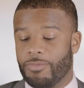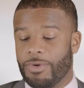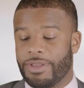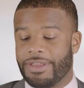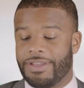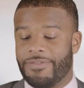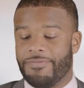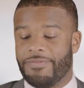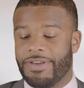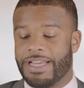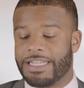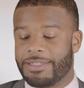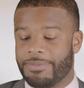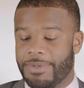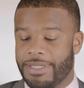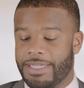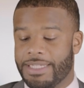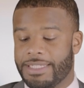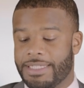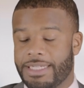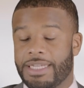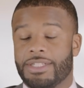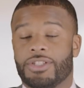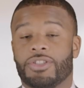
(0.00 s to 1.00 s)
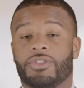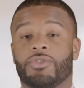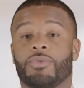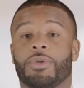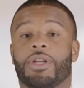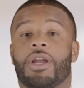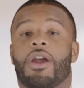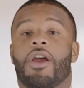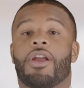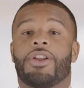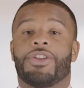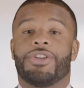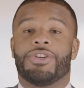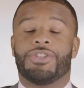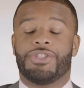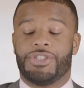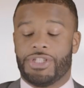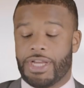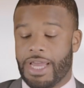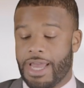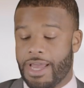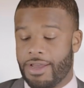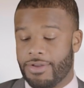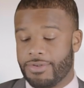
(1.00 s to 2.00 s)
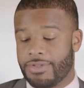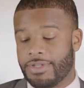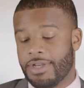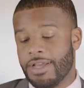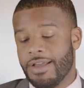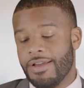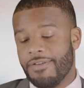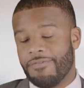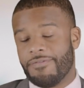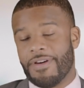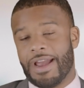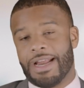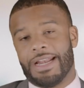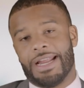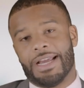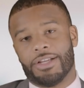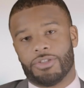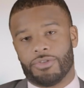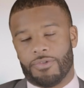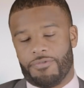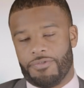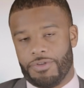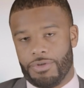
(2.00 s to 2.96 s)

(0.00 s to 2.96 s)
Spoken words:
with investment decisions regarding your child's financial